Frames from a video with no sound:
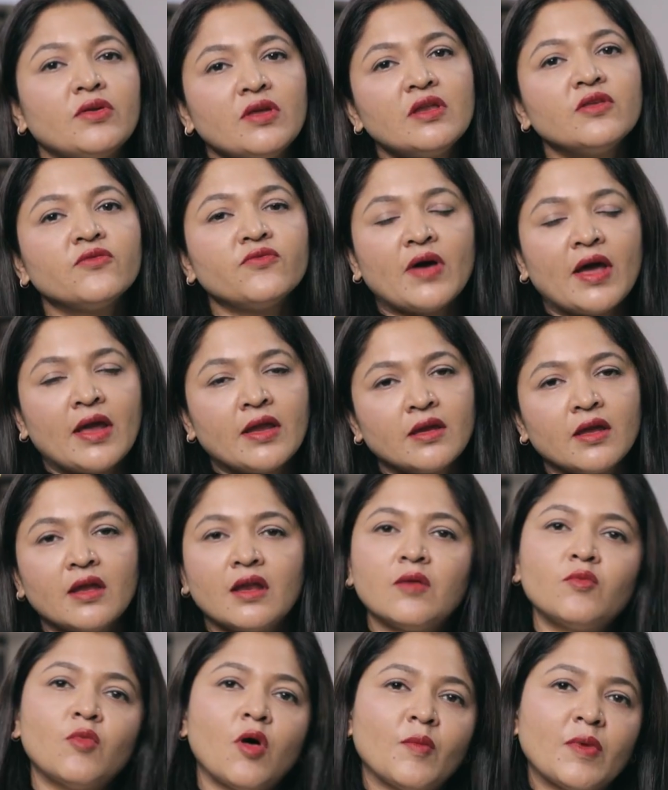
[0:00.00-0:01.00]
redefined in
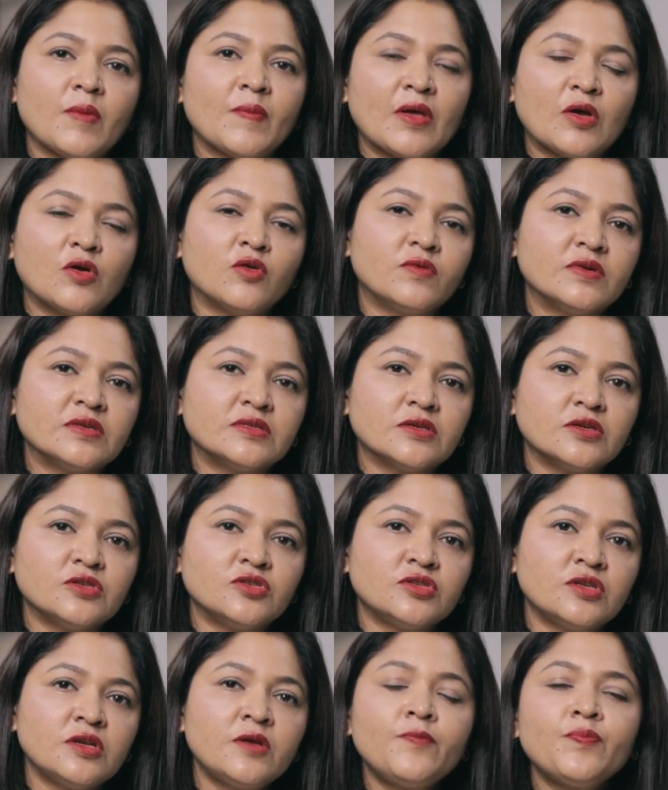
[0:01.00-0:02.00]
a mommy makeover
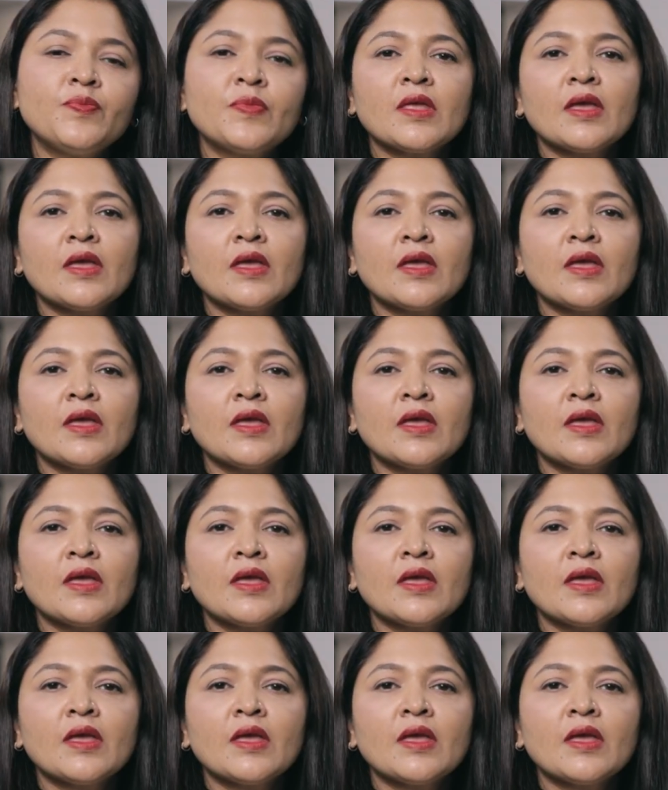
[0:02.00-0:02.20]
surgery,